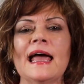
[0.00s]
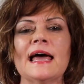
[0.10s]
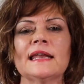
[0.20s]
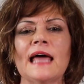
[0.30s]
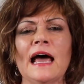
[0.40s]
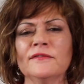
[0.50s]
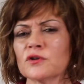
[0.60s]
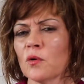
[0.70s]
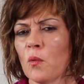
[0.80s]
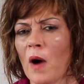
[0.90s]
And
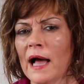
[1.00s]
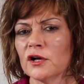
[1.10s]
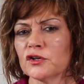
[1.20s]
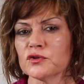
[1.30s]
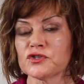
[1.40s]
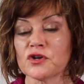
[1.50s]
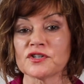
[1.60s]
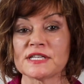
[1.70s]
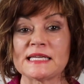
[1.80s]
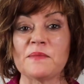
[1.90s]
after a while, you'll
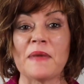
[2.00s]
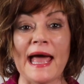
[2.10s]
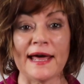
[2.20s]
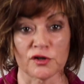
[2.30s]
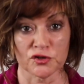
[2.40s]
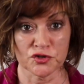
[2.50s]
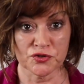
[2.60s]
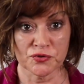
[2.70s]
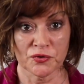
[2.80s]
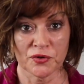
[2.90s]
start to see
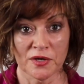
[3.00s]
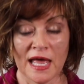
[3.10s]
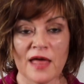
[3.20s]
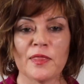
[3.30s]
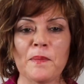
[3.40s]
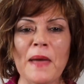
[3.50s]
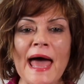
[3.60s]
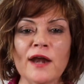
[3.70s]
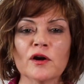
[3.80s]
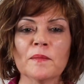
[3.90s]
patterns. The
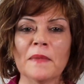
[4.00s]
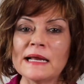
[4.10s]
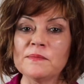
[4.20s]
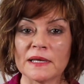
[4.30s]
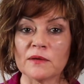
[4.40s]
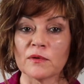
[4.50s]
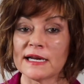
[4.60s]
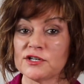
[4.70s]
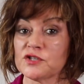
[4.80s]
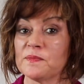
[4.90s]
pattern might be what
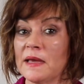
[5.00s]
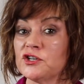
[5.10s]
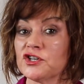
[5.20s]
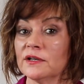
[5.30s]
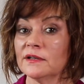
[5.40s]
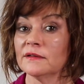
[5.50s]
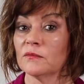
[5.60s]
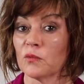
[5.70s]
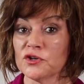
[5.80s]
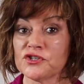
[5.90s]
I just mentioned,
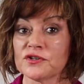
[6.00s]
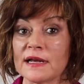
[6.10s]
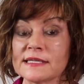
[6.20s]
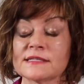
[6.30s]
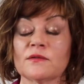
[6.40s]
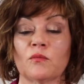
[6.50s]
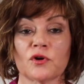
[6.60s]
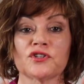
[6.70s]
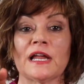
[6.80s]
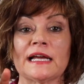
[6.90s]
word stress,
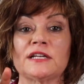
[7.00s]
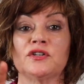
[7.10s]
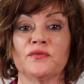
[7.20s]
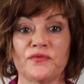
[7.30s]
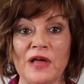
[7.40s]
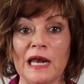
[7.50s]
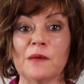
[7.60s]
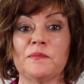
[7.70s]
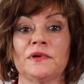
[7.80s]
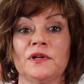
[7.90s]
words like
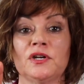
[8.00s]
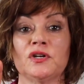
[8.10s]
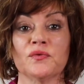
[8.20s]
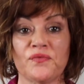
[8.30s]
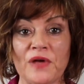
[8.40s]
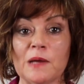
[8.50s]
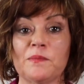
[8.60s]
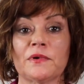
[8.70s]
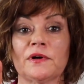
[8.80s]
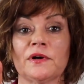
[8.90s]
develop,
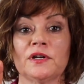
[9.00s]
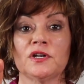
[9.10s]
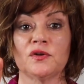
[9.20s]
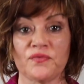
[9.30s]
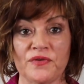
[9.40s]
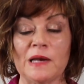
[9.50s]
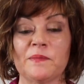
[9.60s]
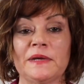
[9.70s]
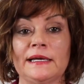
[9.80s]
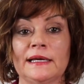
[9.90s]
developer,
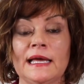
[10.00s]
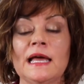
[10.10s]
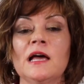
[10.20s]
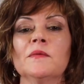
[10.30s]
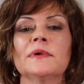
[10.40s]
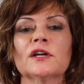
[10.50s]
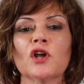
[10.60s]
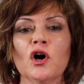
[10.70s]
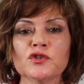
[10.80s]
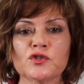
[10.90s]
developing. But it could
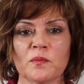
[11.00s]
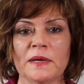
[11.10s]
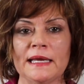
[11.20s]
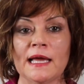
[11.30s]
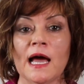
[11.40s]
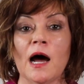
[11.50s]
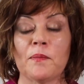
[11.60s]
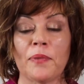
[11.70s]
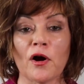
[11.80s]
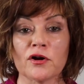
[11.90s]
also be a
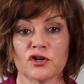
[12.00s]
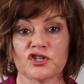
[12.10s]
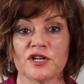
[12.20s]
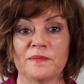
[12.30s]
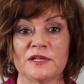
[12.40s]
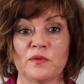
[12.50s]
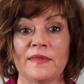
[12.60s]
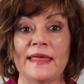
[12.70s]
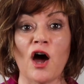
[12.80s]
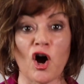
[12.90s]
partnership between
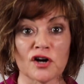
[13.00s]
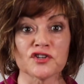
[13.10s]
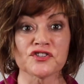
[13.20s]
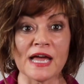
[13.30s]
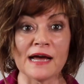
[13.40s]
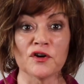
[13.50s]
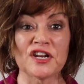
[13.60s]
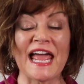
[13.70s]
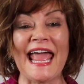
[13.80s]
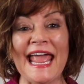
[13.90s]
the R sound
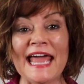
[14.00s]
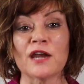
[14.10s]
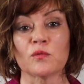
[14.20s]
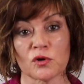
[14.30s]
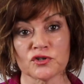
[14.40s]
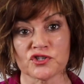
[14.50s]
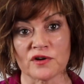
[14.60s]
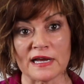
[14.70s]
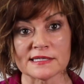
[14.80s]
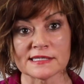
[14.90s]
and word
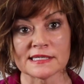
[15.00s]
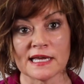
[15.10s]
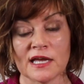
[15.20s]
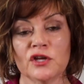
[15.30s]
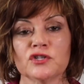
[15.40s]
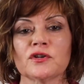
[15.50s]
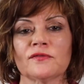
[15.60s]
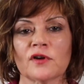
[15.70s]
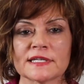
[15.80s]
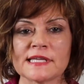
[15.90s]
stress. So
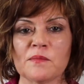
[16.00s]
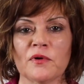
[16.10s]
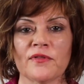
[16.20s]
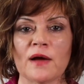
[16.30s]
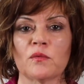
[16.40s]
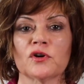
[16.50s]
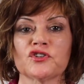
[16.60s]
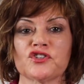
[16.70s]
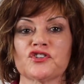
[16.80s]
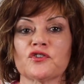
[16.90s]
for example, that word
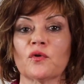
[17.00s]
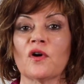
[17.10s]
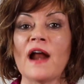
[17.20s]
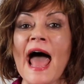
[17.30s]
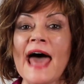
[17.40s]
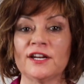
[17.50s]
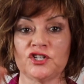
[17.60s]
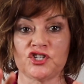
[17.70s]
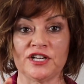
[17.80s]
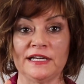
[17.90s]

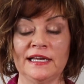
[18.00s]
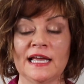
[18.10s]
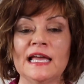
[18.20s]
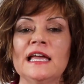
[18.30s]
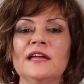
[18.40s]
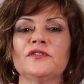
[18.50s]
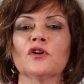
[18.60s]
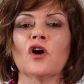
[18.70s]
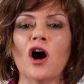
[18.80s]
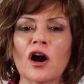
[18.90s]
strategy, if
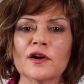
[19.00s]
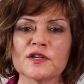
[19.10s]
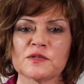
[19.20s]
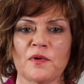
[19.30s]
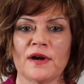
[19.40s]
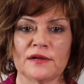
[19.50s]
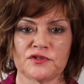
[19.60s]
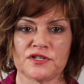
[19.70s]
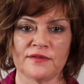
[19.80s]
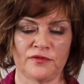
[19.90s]
your R is
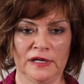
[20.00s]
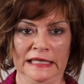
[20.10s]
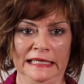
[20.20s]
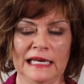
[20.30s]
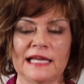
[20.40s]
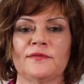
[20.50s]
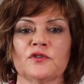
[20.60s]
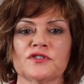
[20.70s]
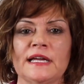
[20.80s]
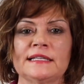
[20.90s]
pronounced differently, like if
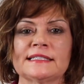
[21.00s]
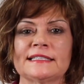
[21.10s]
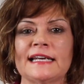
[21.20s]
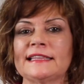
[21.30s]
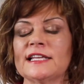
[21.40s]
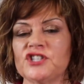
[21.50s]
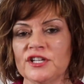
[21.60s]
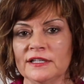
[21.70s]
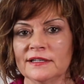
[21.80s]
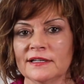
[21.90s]
you're saying
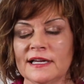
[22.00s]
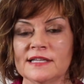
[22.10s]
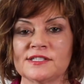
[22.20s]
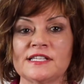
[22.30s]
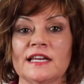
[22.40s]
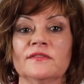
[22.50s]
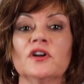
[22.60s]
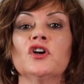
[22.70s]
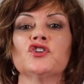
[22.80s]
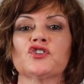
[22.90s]
strategy instead of
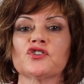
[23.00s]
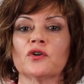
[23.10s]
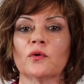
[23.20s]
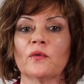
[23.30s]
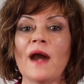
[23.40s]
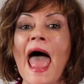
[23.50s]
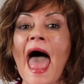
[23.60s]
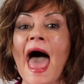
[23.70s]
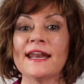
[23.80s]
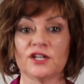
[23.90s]

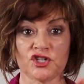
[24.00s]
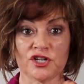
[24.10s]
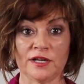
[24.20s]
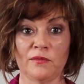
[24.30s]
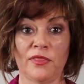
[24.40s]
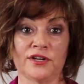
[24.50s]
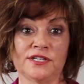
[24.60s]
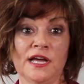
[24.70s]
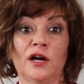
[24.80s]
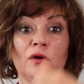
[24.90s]
strategy with the
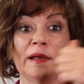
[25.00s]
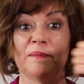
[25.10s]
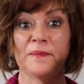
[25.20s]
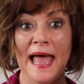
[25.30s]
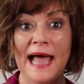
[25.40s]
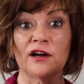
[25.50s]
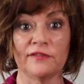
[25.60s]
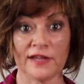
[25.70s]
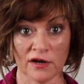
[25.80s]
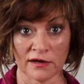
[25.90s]
tongue going back on
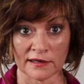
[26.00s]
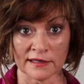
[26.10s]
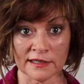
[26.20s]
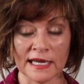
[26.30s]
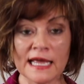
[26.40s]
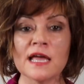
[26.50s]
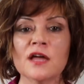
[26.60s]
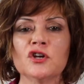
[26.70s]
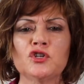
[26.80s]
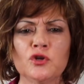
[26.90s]
the R,
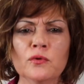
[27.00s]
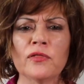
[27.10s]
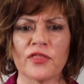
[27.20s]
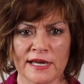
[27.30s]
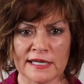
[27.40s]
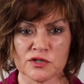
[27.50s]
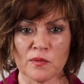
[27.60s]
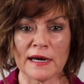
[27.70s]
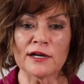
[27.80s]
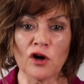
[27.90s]
two things,
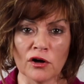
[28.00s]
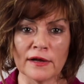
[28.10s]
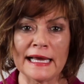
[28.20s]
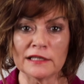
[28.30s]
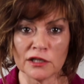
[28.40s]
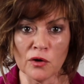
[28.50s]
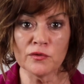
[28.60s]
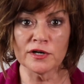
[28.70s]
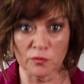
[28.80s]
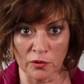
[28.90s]
what I call a
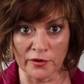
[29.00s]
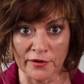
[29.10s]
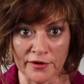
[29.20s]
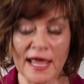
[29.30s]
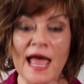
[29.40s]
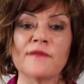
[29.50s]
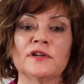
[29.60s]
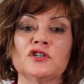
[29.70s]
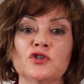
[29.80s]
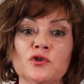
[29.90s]
loaded word,
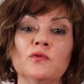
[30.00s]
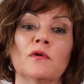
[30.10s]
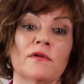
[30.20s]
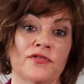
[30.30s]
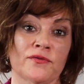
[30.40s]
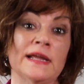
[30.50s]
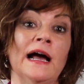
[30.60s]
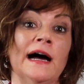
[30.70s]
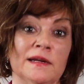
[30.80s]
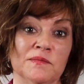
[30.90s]
having two or three
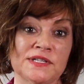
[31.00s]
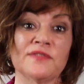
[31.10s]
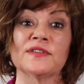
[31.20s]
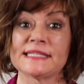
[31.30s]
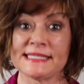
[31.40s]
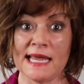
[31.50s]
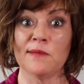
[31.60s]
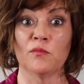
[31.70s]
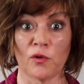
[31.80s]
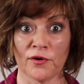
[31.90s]
items in the
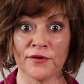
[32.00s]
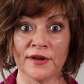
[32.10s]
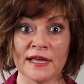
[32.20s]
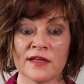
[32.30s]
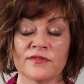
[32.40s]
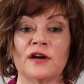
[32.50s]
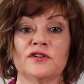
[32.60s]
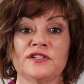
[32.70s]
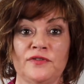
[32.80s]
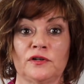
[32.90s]
same word that are
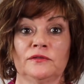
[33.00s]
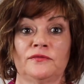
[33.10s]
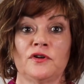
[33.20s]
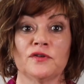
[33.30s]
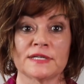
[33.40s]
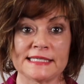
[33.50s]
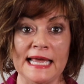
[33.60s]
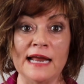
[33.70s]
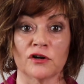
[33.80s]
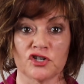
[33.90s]
difficult for you to
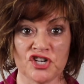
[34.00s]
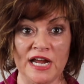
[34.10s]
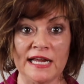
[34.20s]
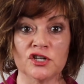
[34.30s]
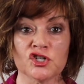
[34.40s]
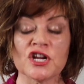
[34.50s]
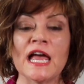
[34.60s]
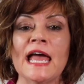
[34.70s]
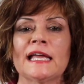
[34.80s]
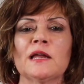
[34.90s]
say or change,
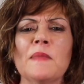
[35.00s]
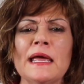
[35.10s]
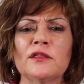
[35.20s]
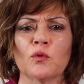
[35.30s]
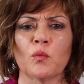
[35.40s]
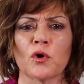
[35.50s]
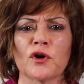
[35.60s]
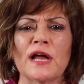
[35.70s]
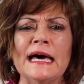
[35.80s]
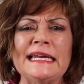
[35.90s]
can make the
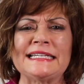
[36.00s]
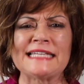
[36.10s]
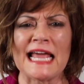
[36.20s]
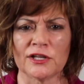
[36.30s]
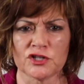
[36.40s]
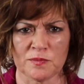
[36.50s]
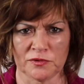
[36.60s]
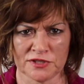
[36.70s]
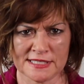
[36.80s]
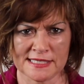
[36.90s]
word
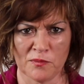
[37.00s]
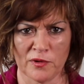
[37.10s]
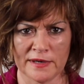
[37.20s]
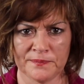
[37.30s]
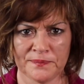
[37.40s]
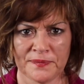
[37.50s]
unintelligible to someone.